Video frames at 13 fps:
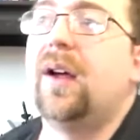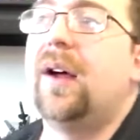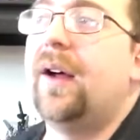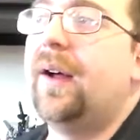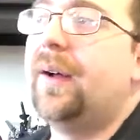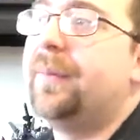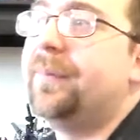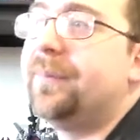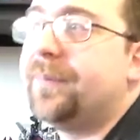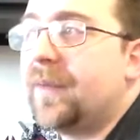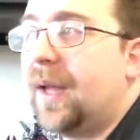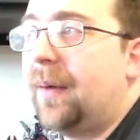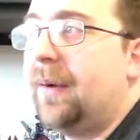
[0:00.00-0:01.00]

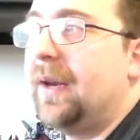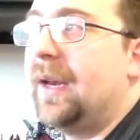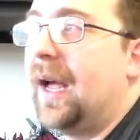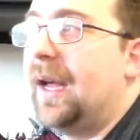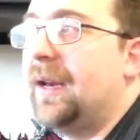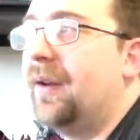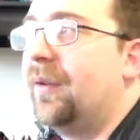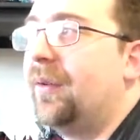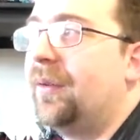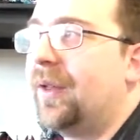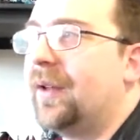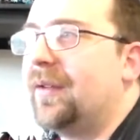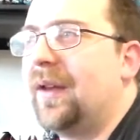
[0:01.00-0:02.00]
Um, I mean, I
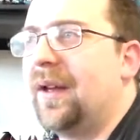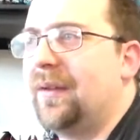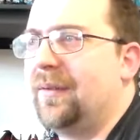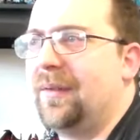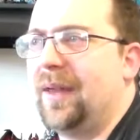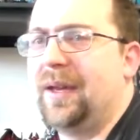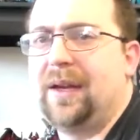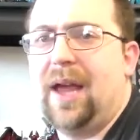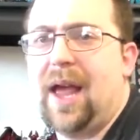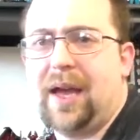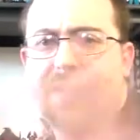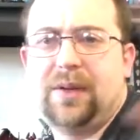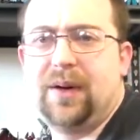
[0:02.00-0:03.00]
know that's not like
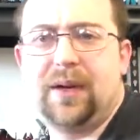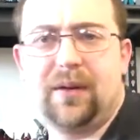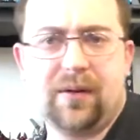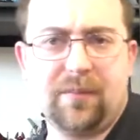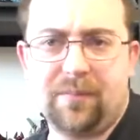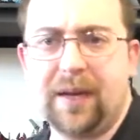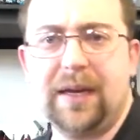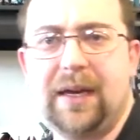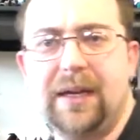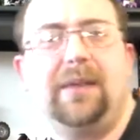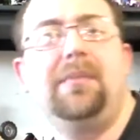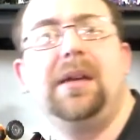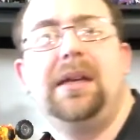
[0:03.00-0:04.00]
accurate by
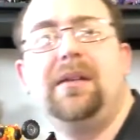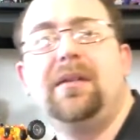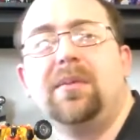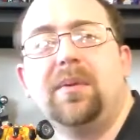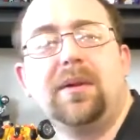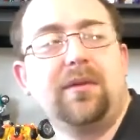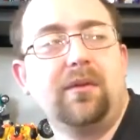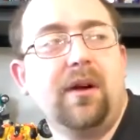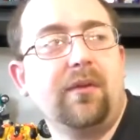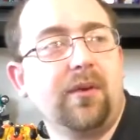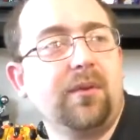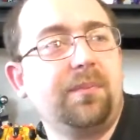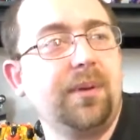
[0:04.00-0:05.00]
any means
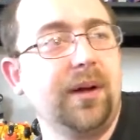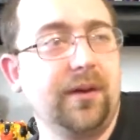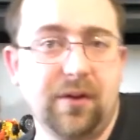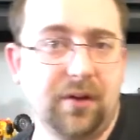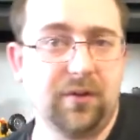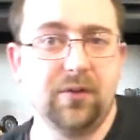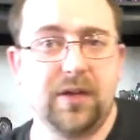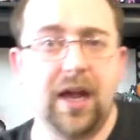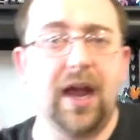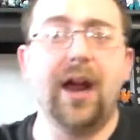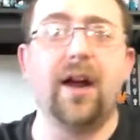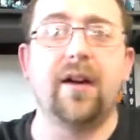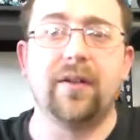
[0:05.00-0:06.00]
whatsoever, but who
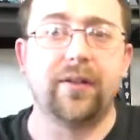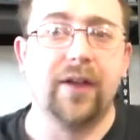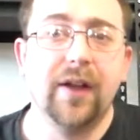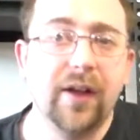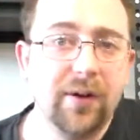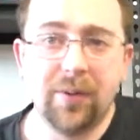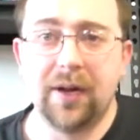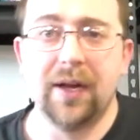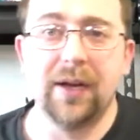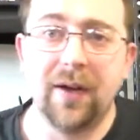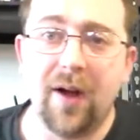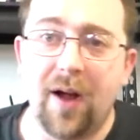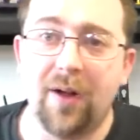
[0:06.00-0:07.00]
cares? We're
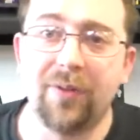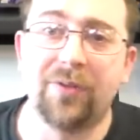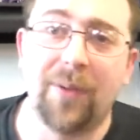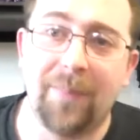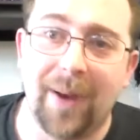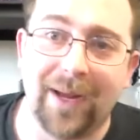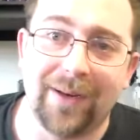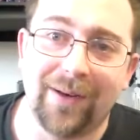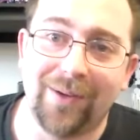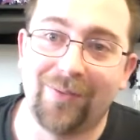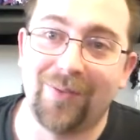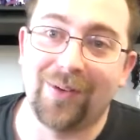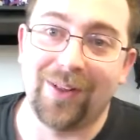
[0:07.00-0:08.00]
getting an Ultra
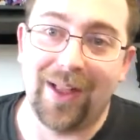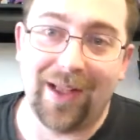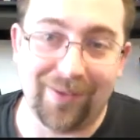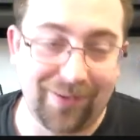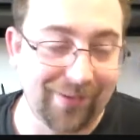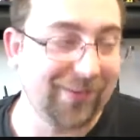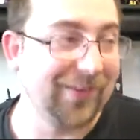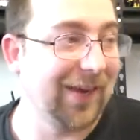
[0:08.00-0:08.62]
Magnus for classic